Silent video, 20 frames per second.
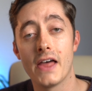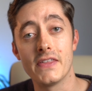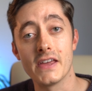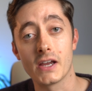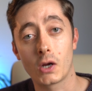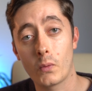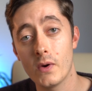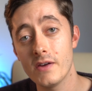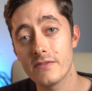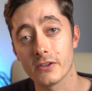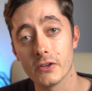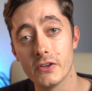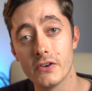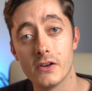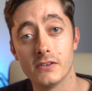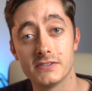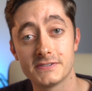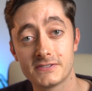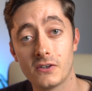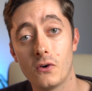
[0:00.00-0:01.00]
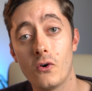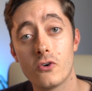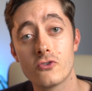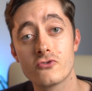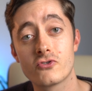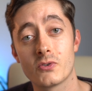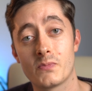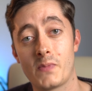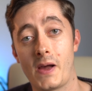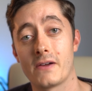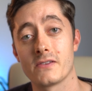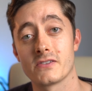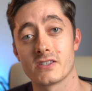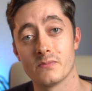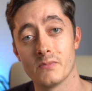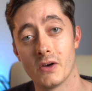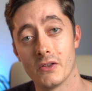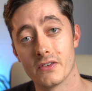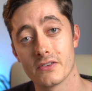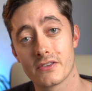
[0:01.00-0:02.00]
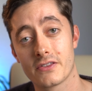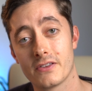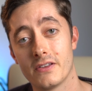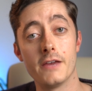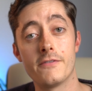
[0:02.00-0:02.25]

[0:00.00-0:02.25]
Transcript: the equivalent of £400 a month.